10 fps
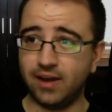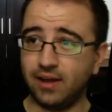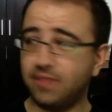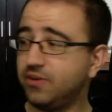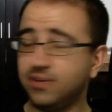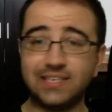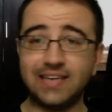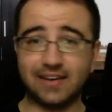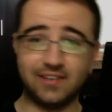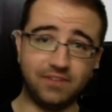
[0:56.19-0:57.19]
another
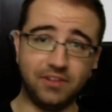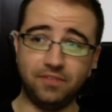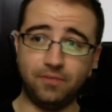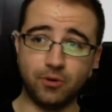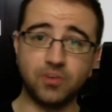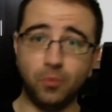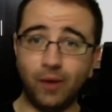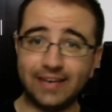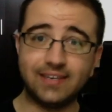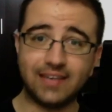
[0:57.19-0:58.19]
detective on the force, a
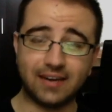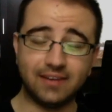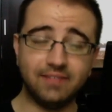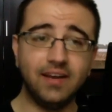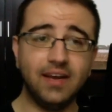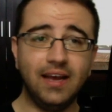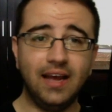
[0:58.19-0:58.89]
white detective,